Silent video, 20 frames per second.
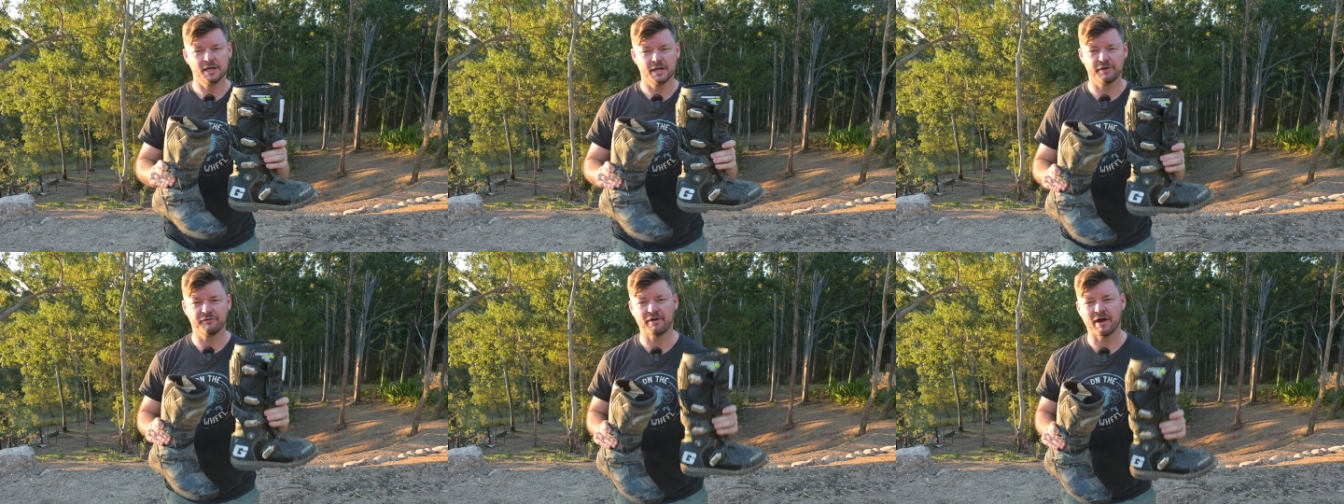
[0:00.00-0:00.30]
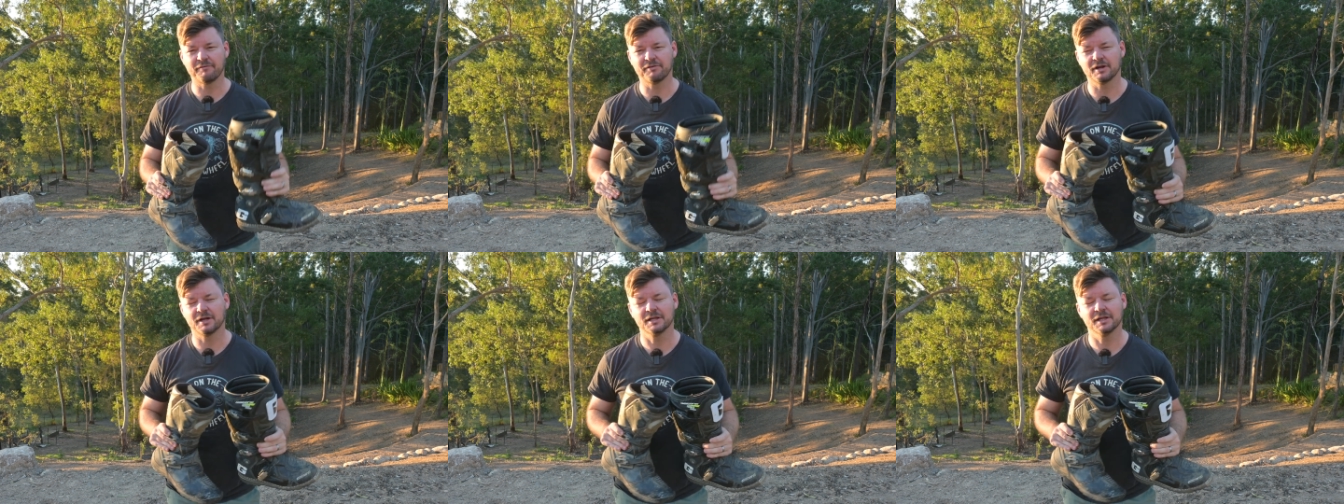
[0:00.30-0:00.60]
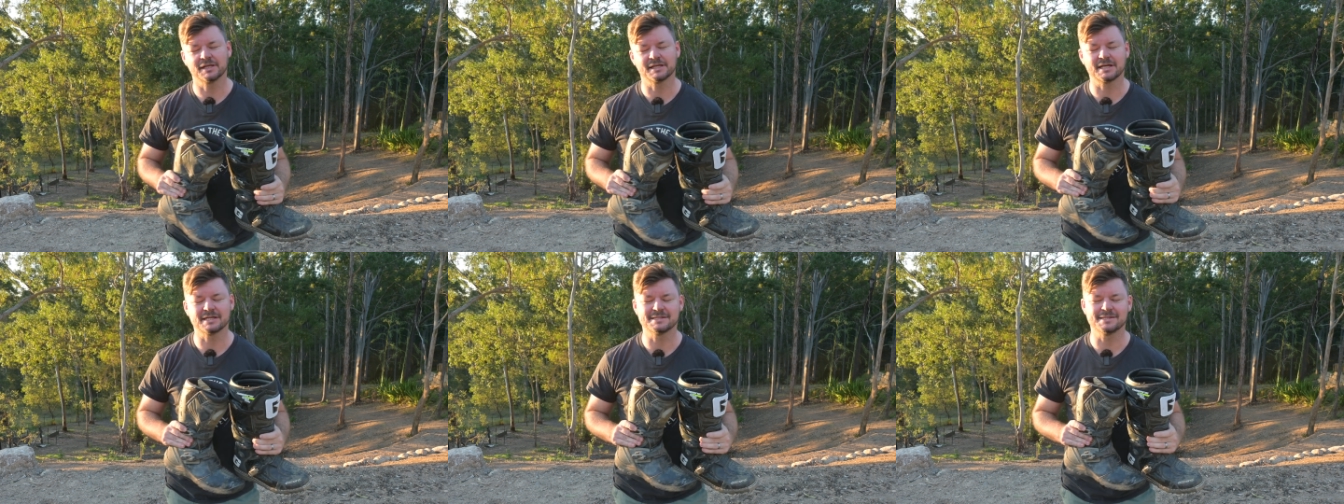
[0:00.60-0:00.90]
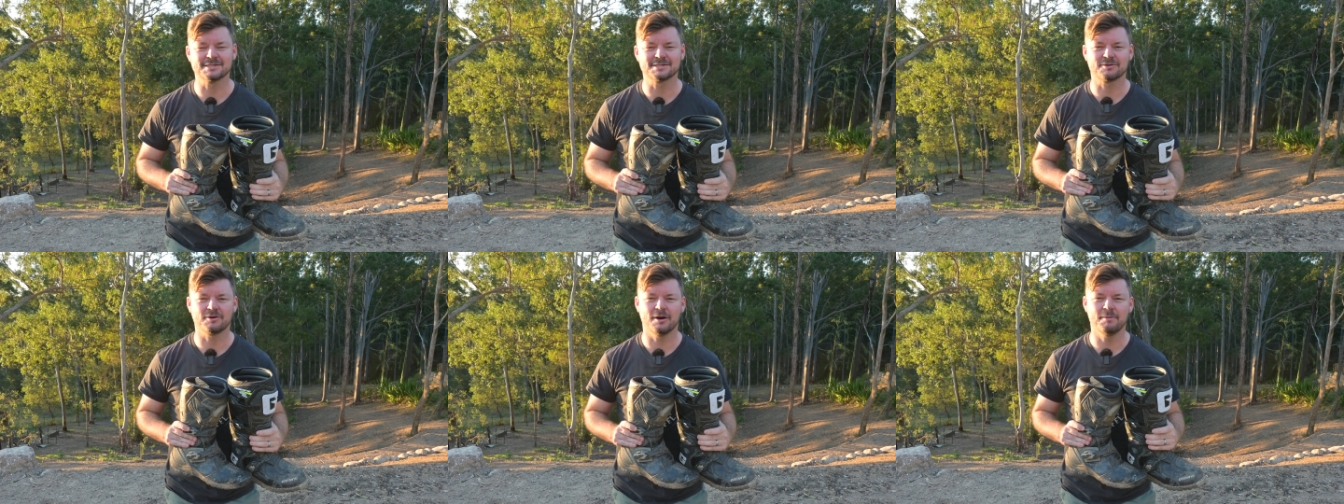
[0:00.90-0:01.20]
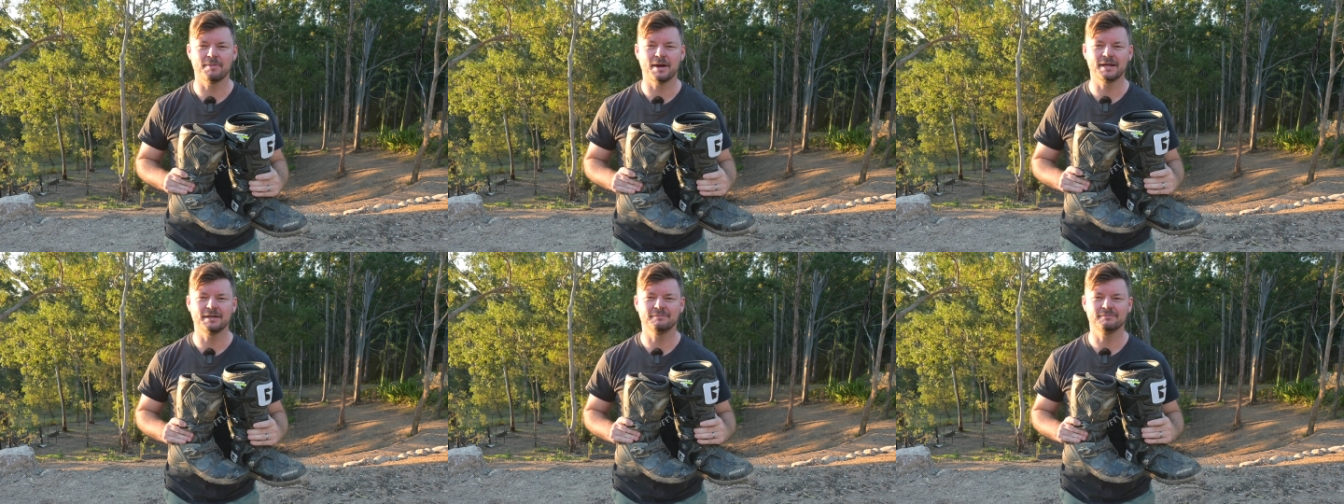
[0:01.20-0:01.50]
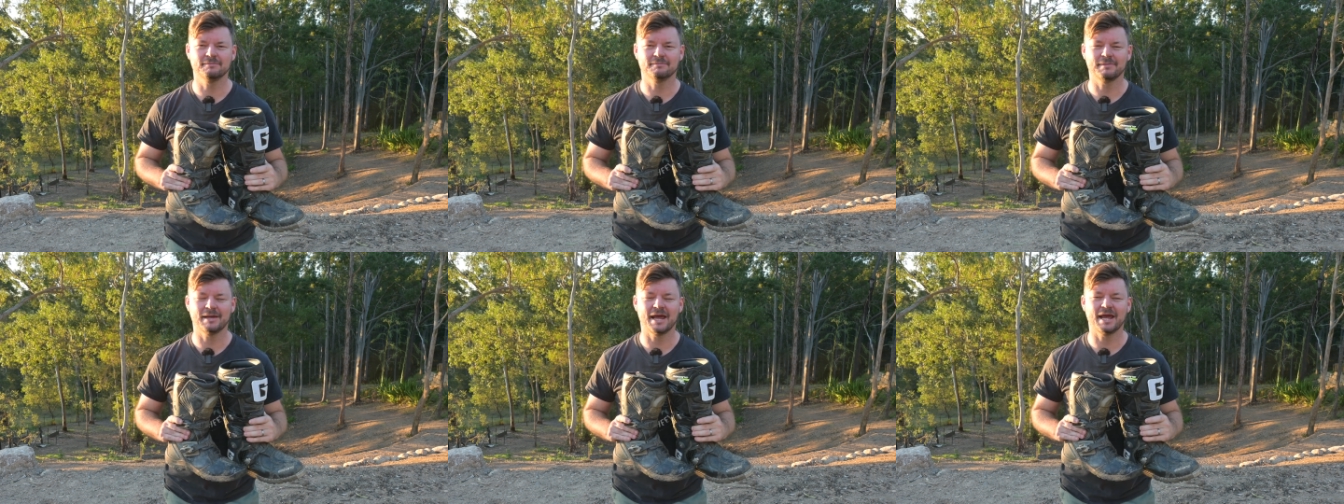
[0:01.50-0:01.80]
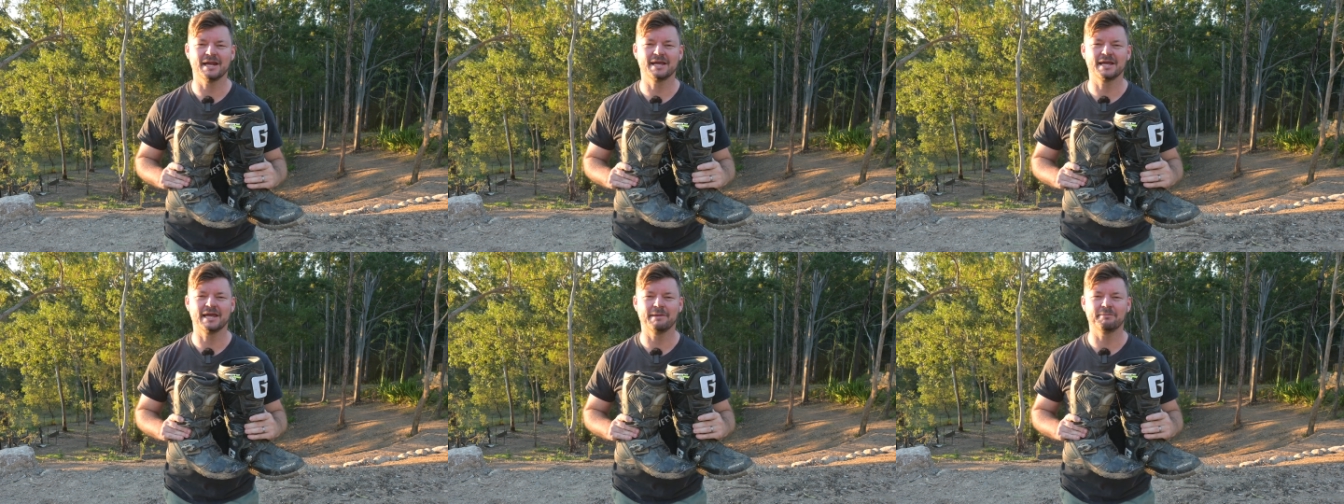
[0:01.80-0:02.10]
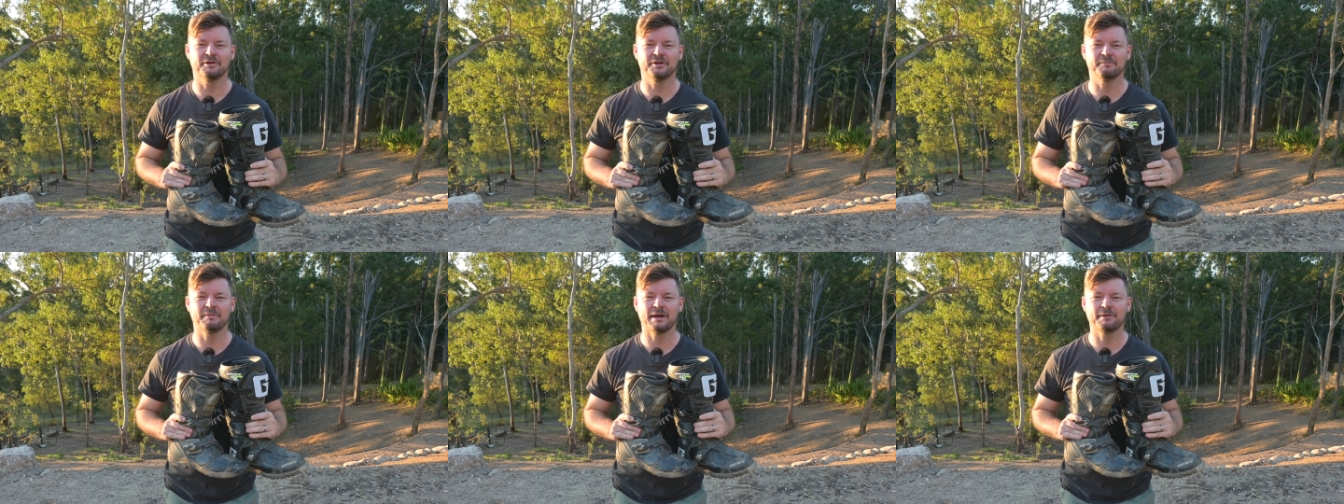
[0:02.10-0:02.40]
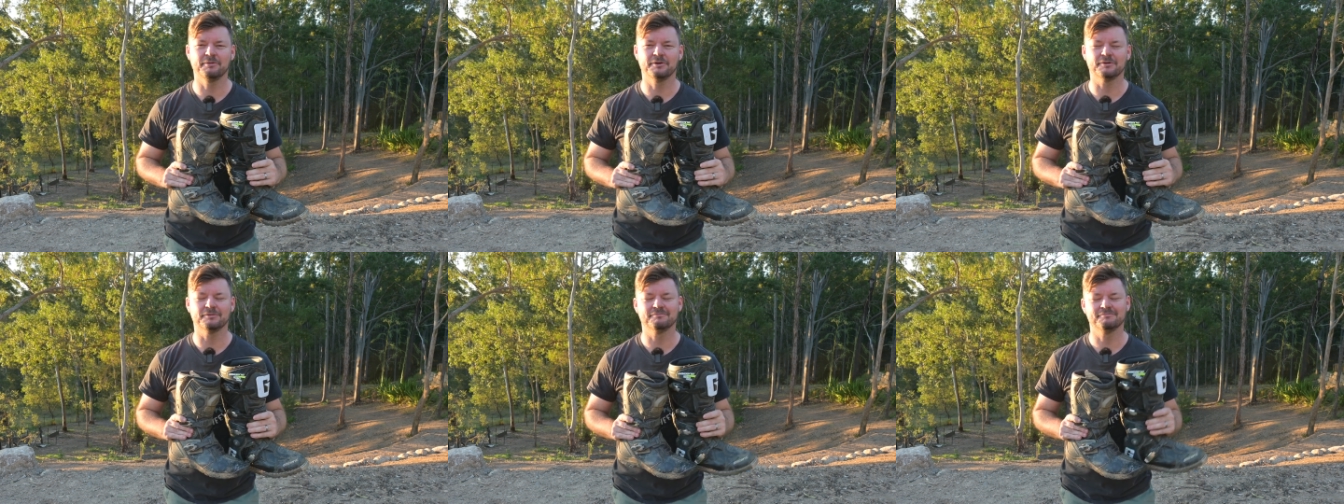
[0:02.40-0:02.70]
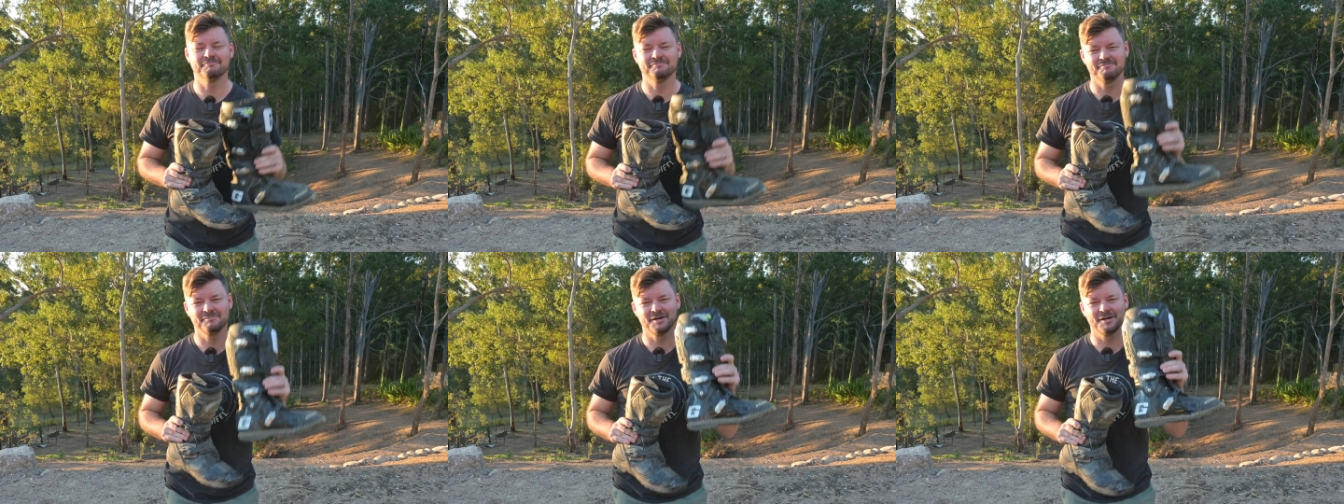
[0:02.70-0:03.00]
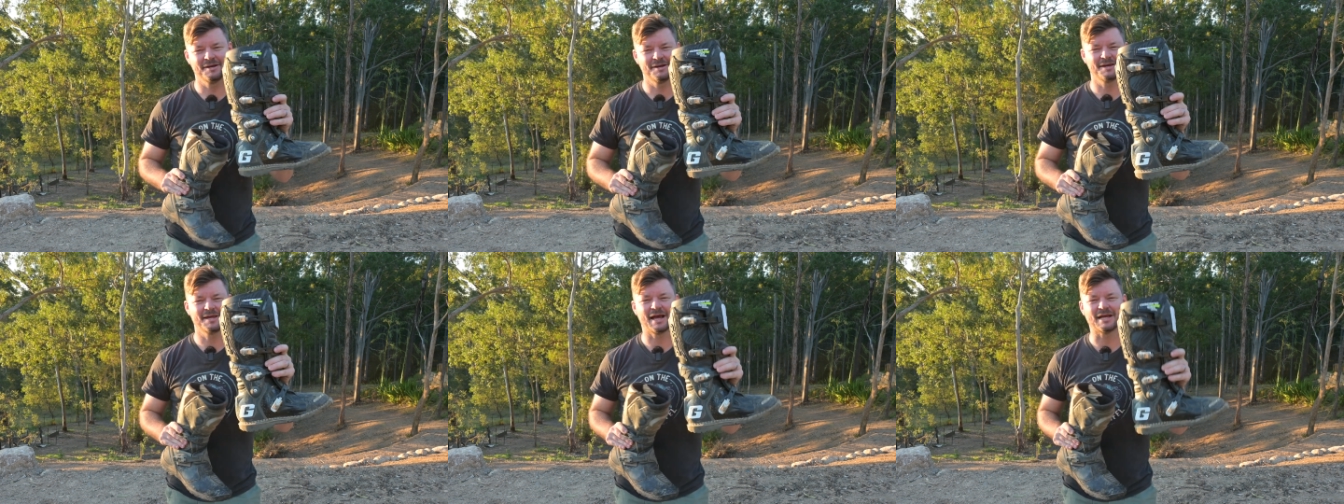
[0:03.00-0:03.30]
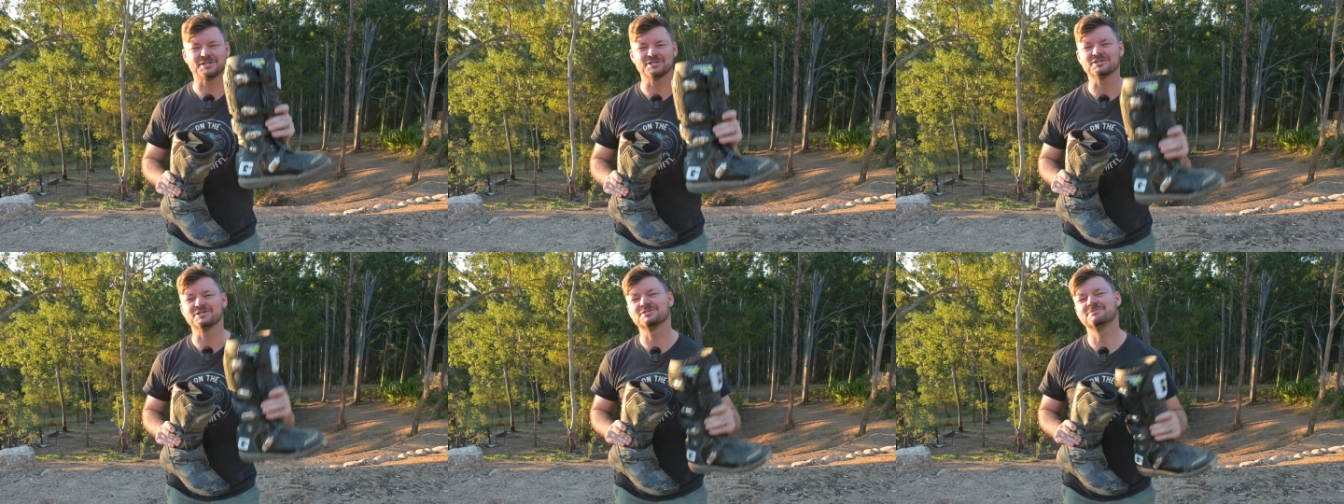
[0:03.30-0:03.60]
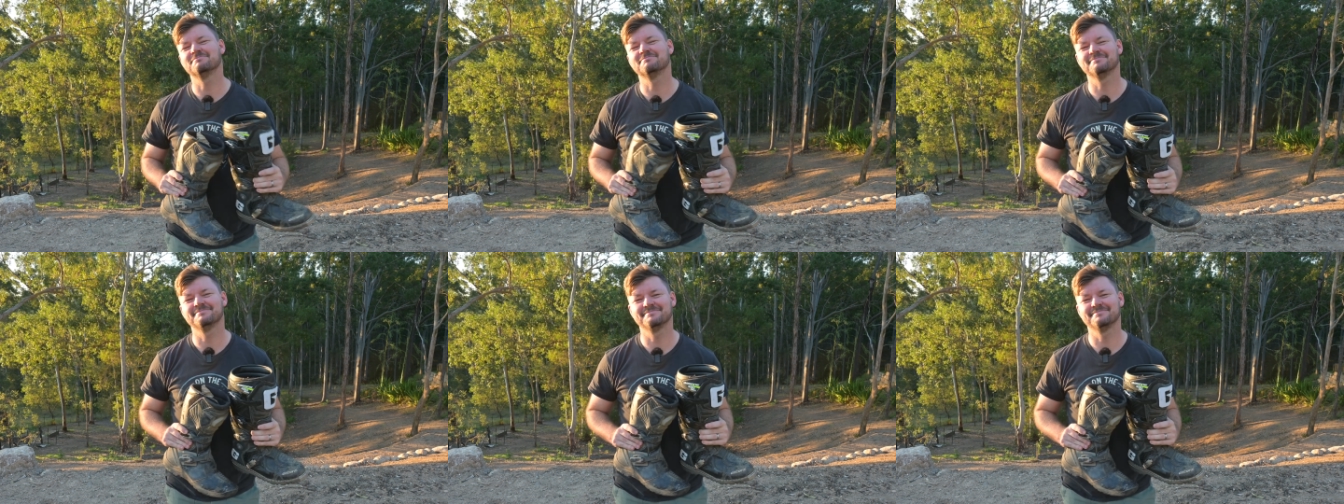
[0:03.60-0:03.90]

If you haven't, click that subscribe button and keep it on the back wheel. Catches.